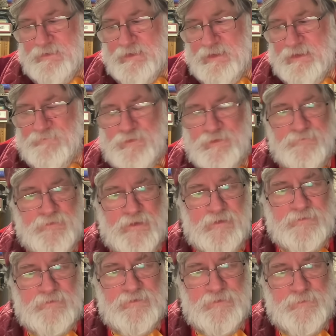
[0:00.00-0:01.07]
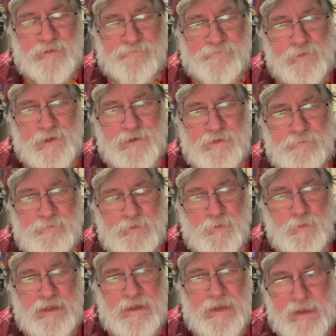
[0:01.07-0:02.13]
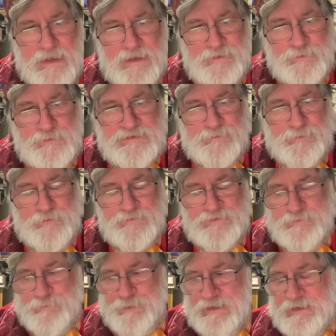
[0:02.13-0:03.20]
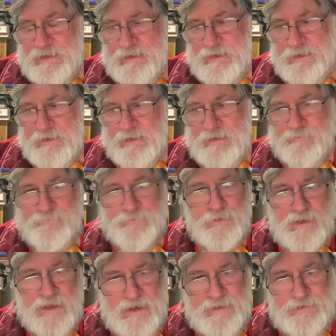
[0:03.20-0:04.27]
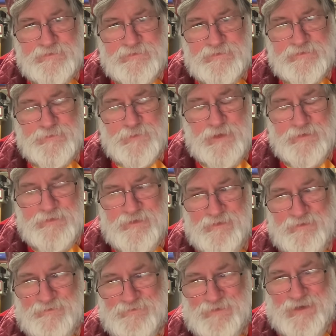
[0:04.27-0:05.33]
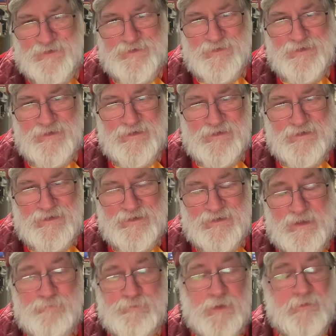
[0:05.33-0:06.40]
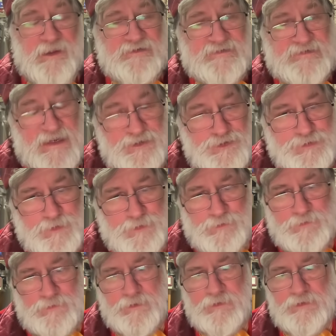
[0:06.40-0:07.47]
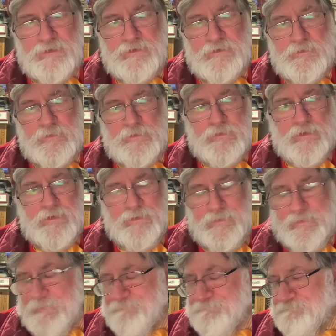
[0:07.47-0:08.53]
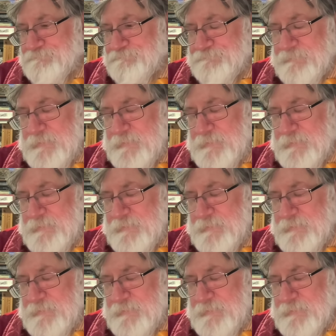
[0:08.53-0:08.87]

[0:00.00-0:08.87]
given the fact that the referendum that we had was supposed to be for guidance rather than implementational. So